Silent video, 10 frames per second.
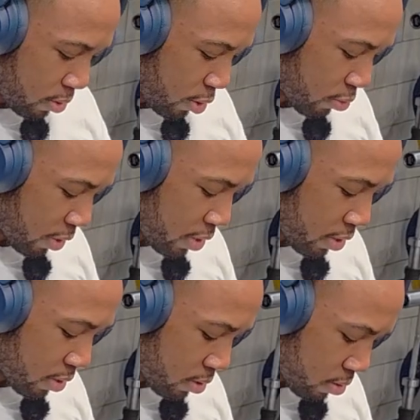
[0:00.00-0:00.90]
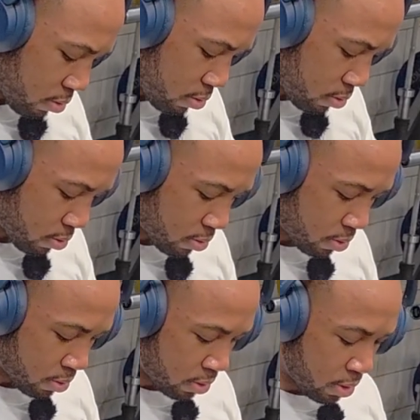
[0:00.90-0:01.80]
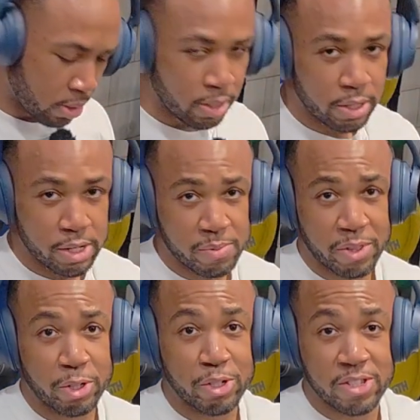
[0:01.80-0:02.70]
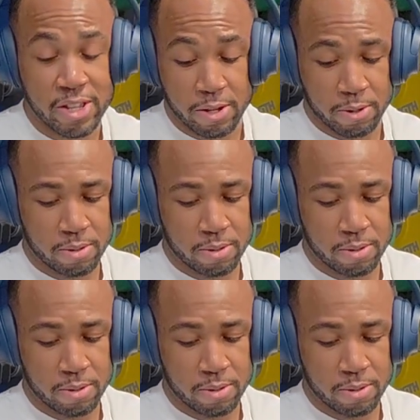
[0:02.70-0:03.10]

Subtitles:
this right here is my 3rd set.